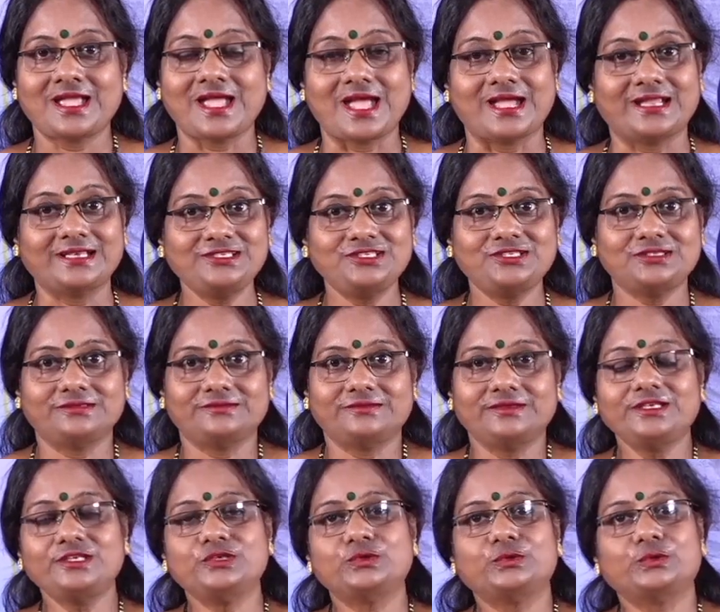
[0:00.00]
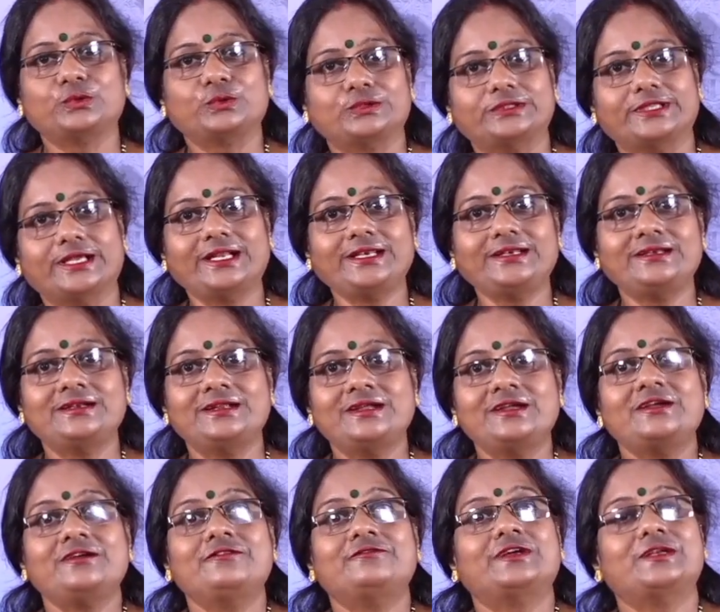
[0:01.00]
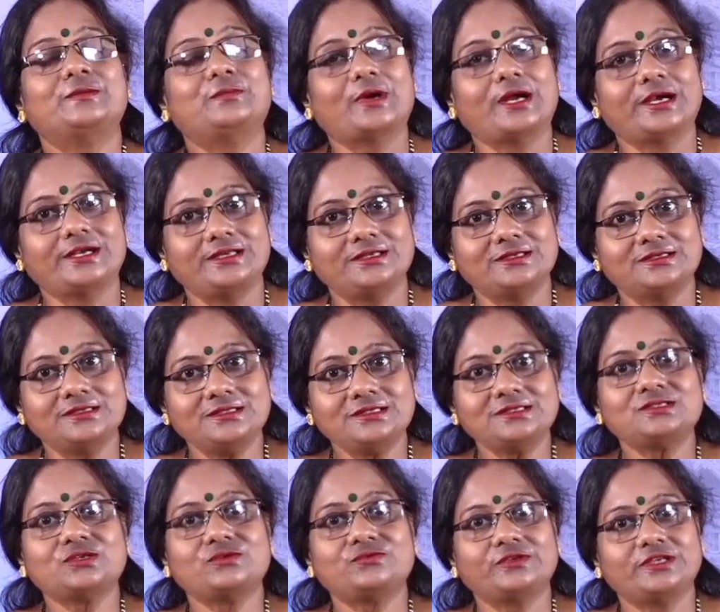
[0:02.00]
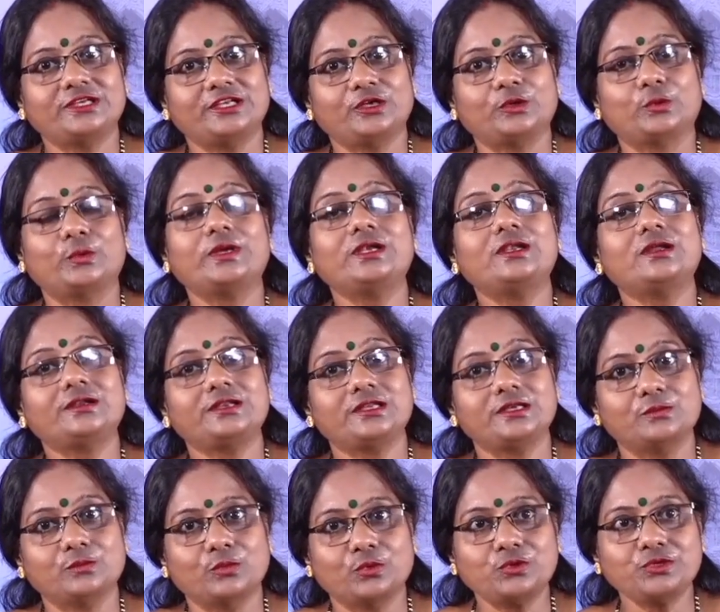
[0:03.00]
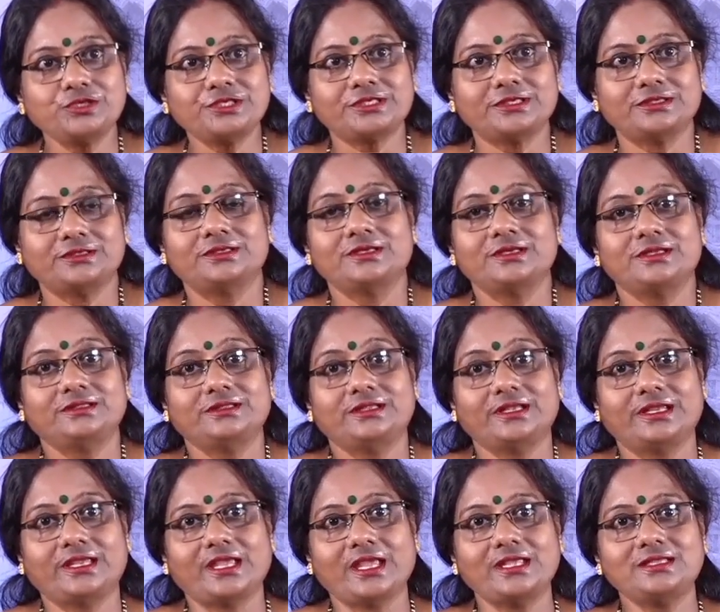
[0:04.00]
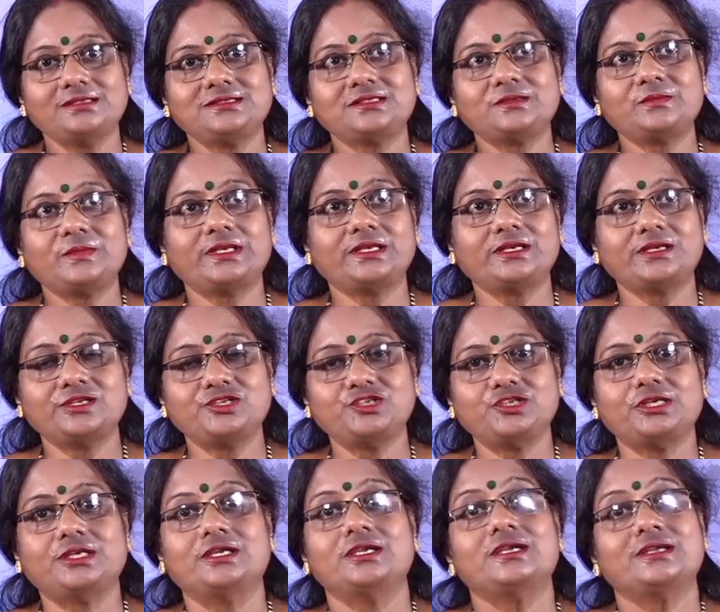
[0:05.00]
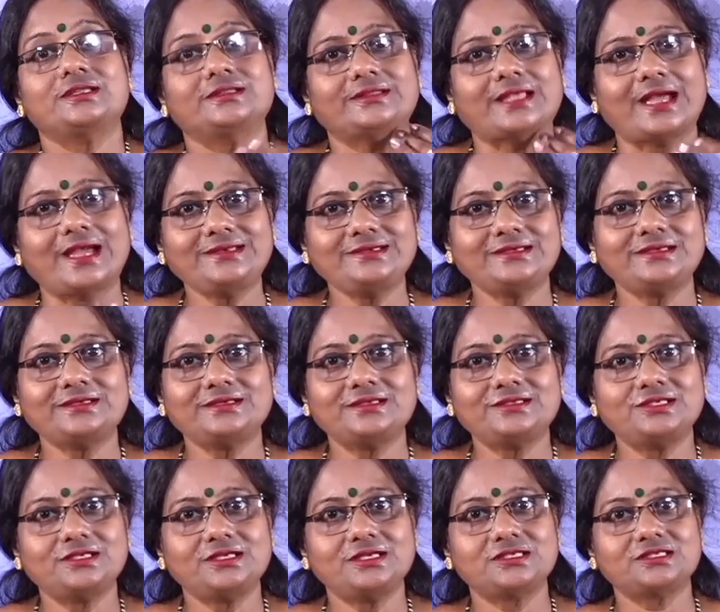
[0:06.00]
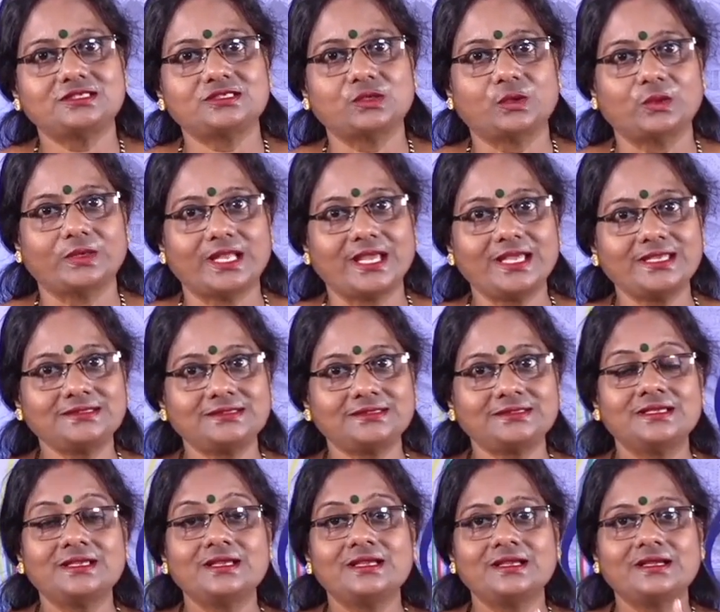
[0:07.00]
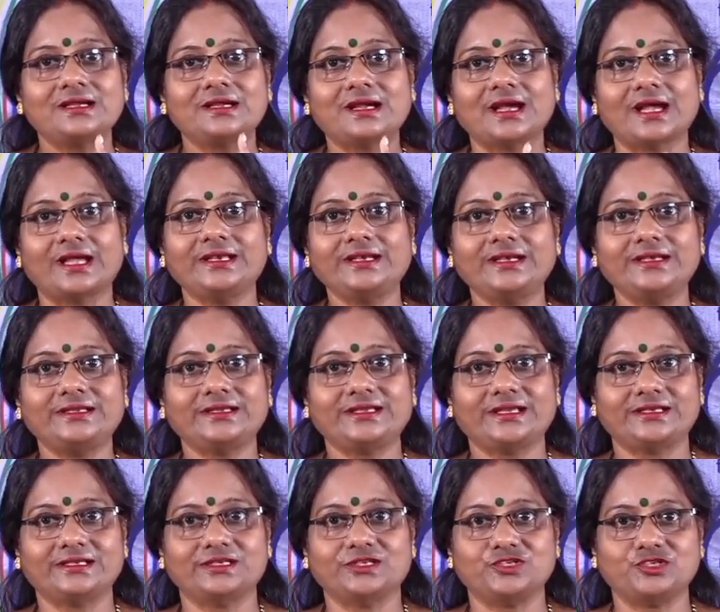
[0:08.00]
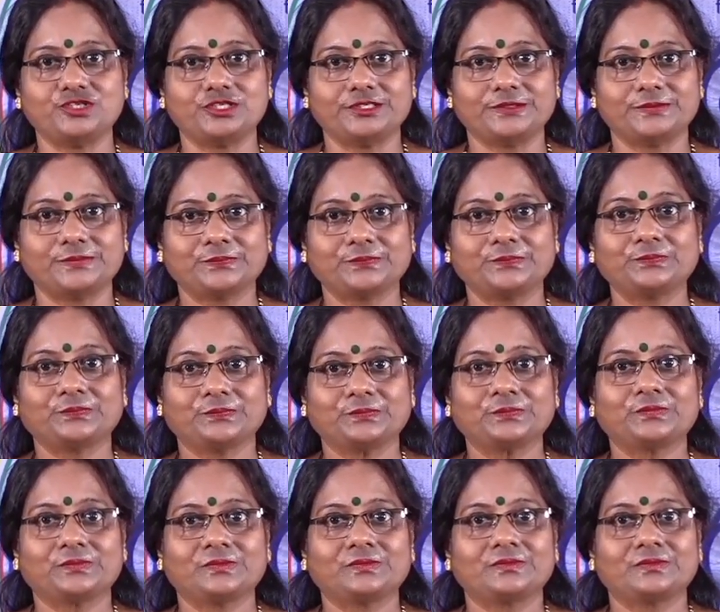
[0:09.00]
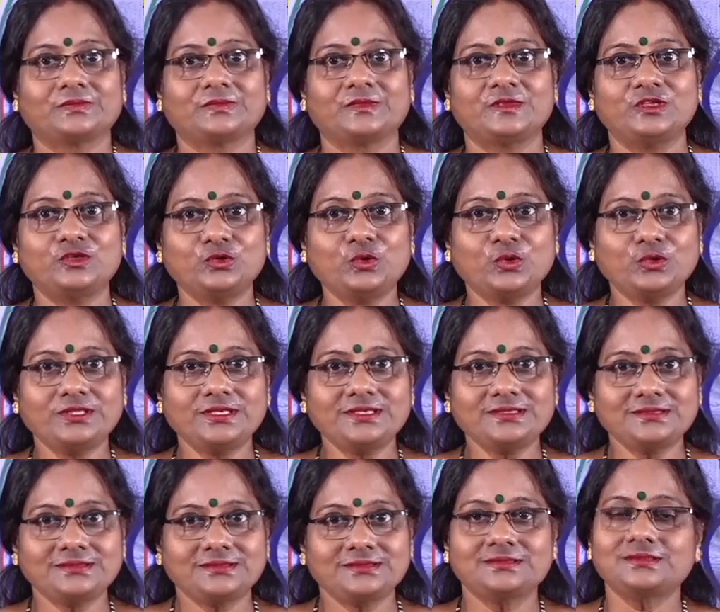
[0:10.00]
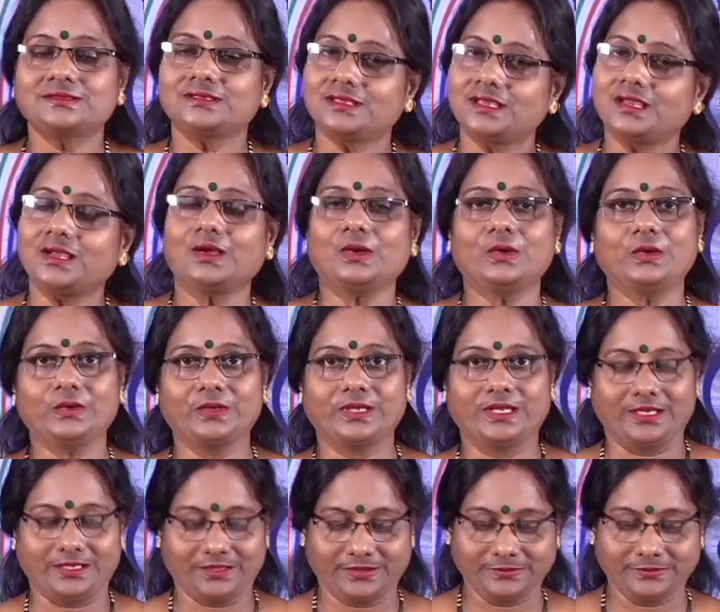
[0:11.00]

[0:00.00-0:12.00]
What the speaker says: And children, you know that when particles of a liquid are in motion, they gain some energy. That energy is known as kinetic energy. You know this? Okay.